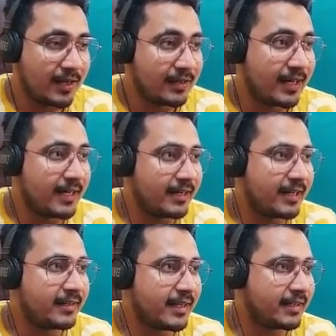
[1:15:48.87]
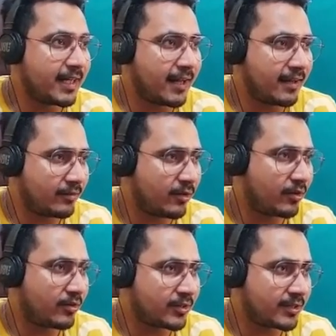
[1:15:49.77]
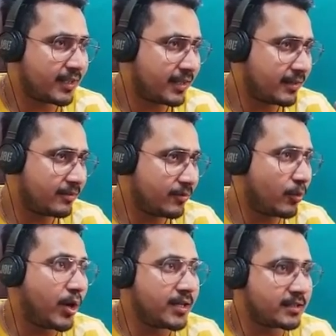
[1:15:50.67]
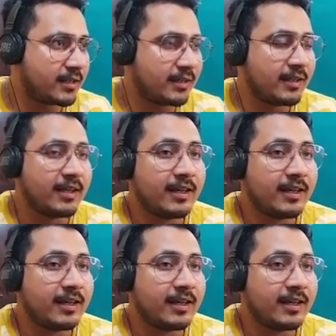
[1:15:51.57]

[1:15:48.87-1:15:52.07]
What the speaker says: green thing that are occurs in the moist thing,